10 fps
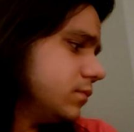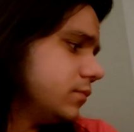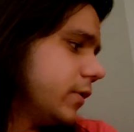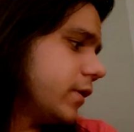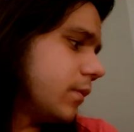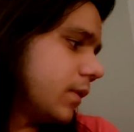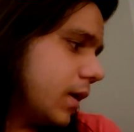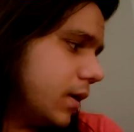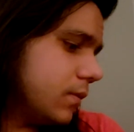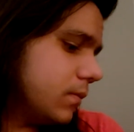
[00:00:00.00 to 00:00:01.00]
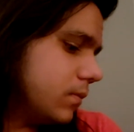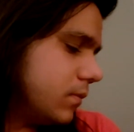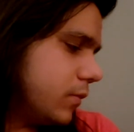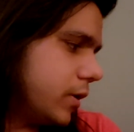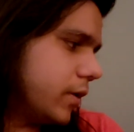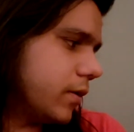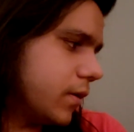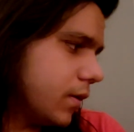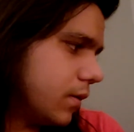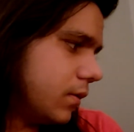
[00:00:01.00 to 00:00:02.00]
What's up, cat? What do you think?
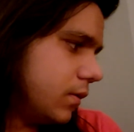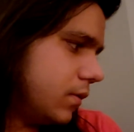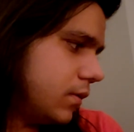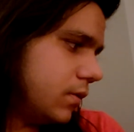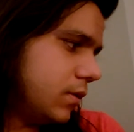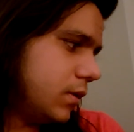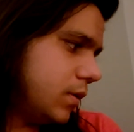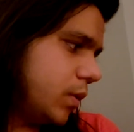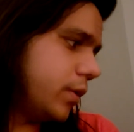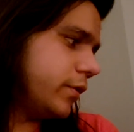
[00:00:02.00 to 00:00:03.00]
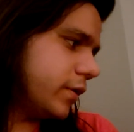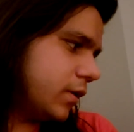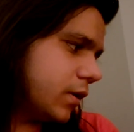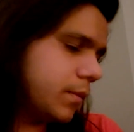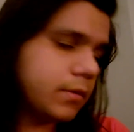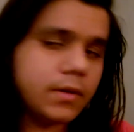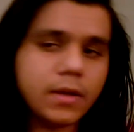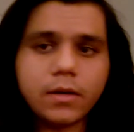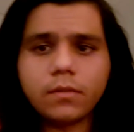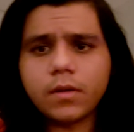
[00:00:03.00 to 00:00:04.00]
What was I talking about?
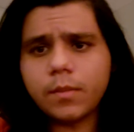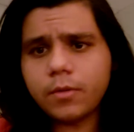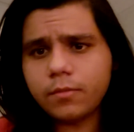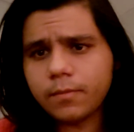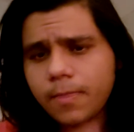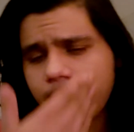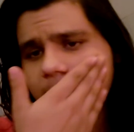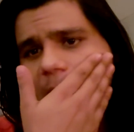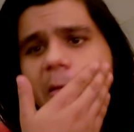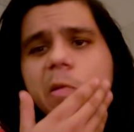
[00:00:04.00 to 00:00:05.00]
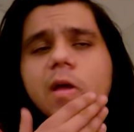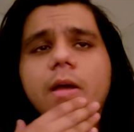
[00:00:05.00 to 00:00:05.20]
NaNoWriMo.